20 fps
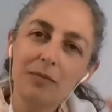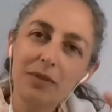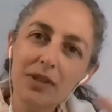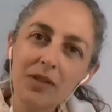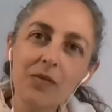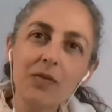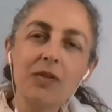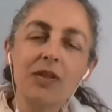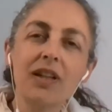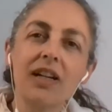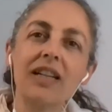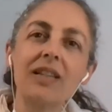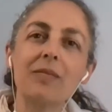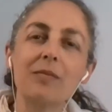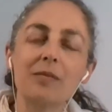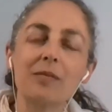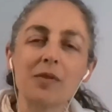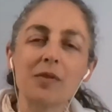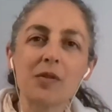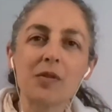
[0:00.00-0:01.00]
peaceful
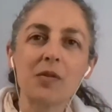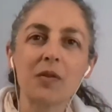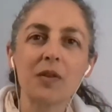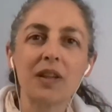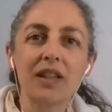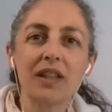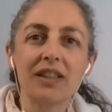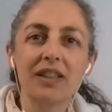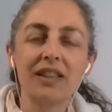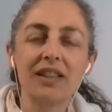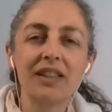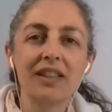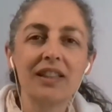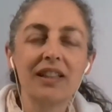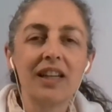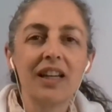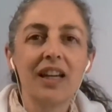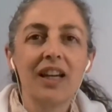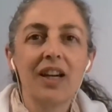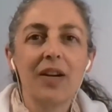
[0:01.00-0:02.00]
atmosphere
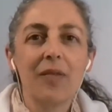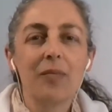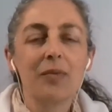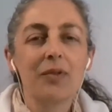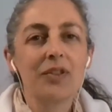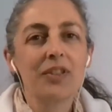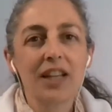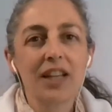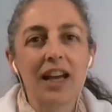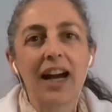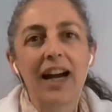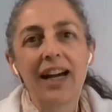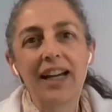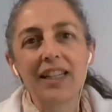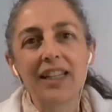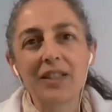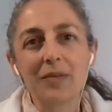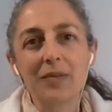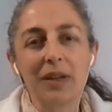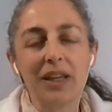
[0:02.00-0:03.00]
would
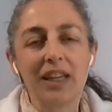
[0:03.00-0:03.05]
guide